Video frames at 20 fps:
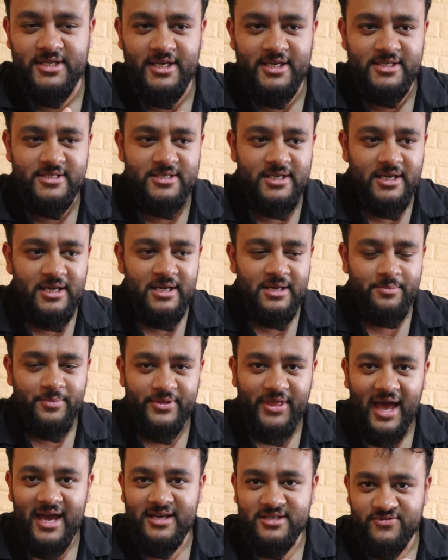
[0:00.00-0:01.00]
it is, but
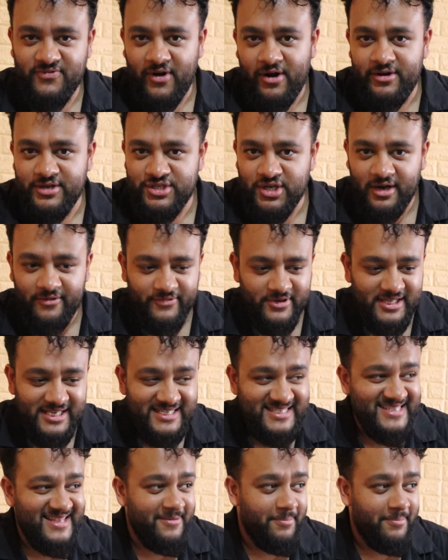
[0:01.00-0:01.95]
that is very Javanese.